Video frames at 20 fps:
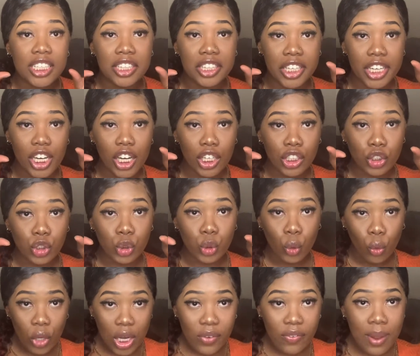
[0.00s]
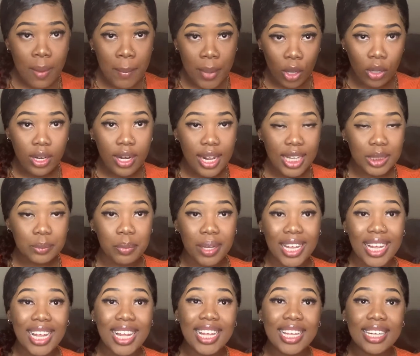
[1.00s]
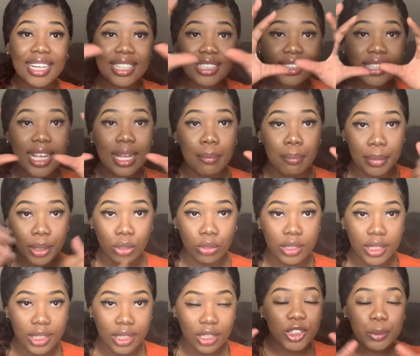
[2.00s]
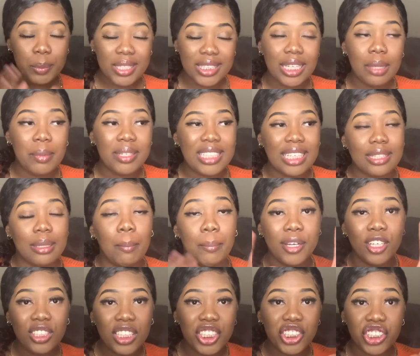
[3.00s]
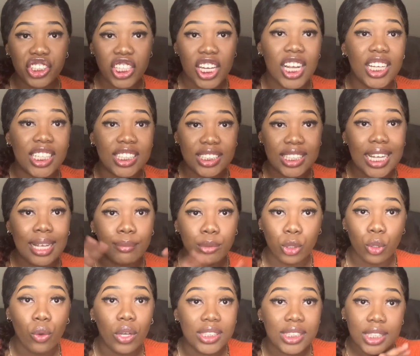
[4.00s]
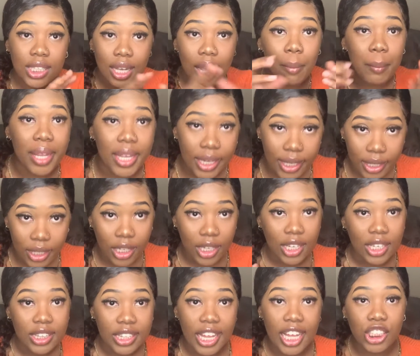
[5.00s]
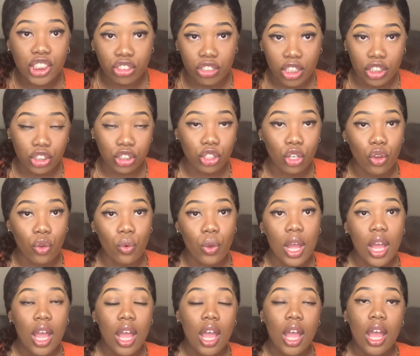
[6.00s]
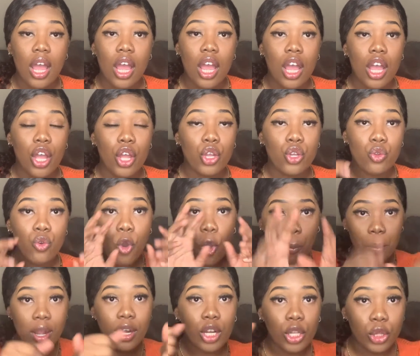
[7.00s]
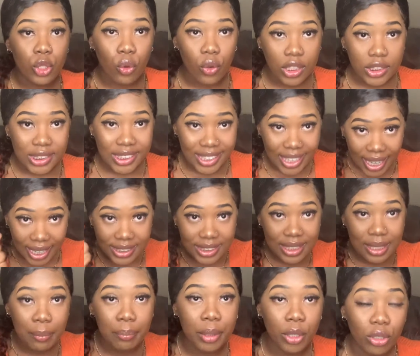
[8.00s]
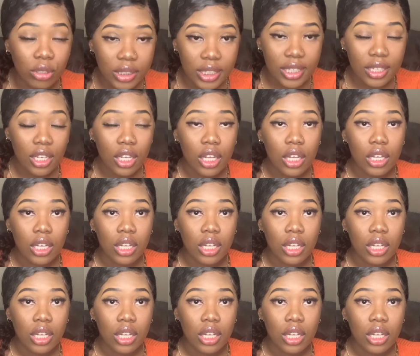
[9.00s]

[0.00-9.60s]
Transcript: they're two different buildings but in the same building, which basically means like the buildings share the same door to come in, the entrance. So you open the door to get into the building.